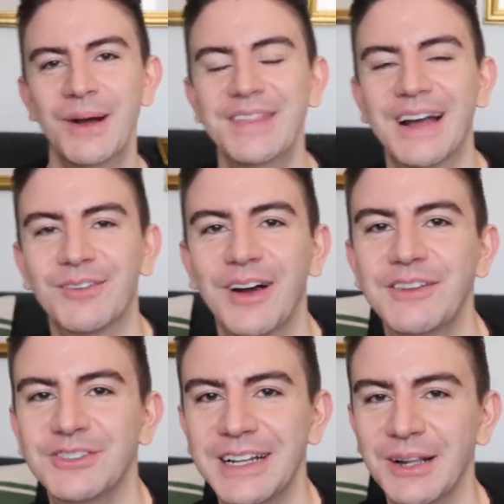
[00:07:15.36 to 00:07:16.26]
when that
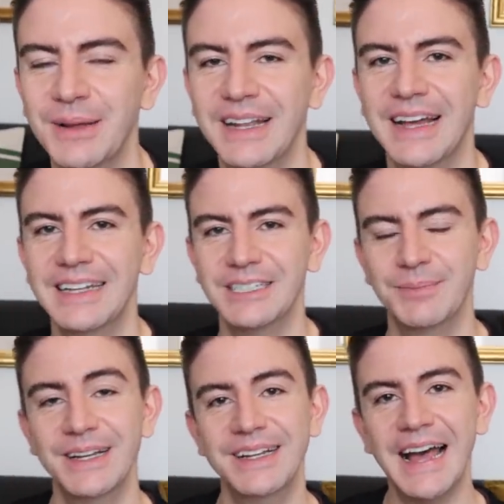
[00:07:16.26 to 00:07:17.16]
arrives a little bit later.
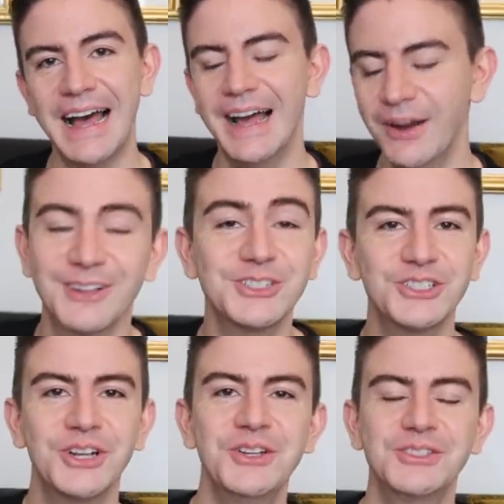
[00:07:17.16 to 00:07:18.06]
But now, I'll just
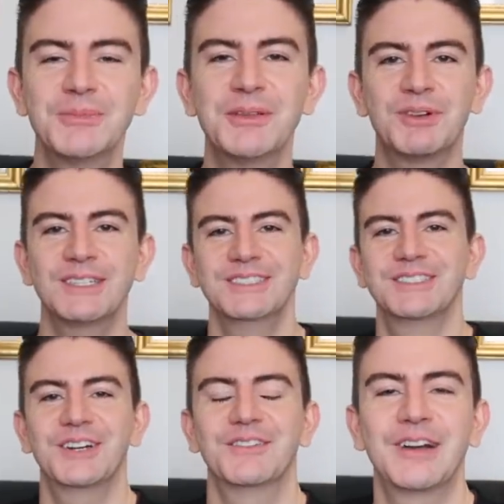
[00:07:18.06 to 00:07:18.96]
show you some of the
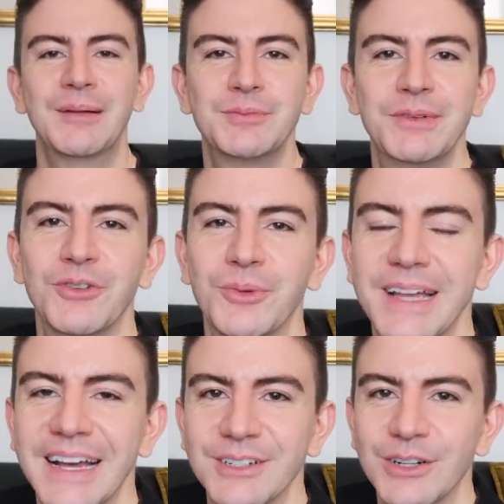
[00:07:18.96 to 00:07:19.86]
presents that I've wrapped before we
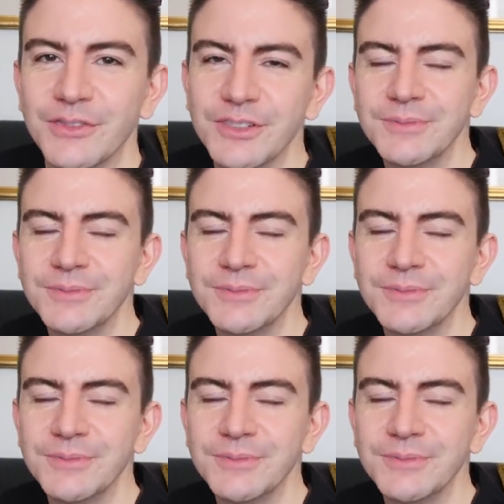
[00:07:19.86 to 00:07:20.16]
head off.